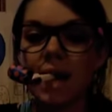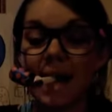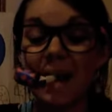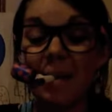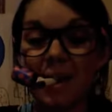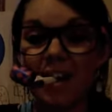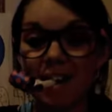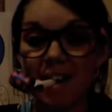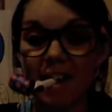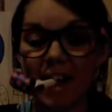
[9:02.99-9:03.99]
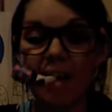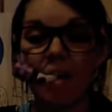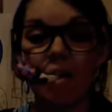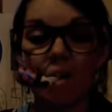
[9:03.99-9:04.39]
Now we're going to look at the